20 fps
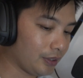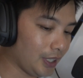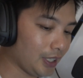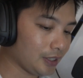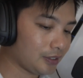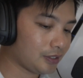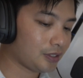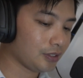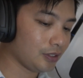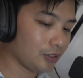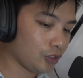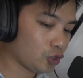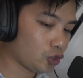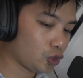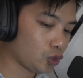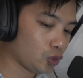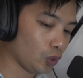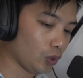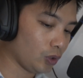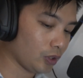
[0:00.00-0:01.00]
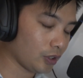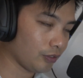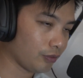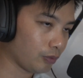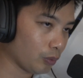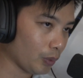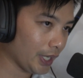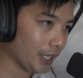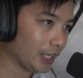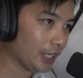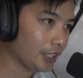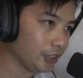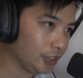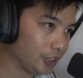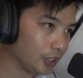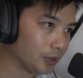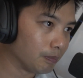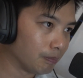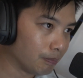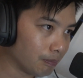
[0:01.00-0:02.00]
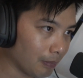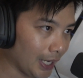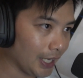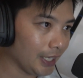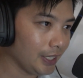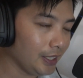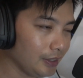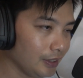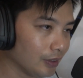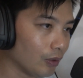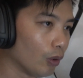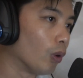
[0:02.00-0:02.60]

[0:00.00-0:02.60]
that's sort of where you may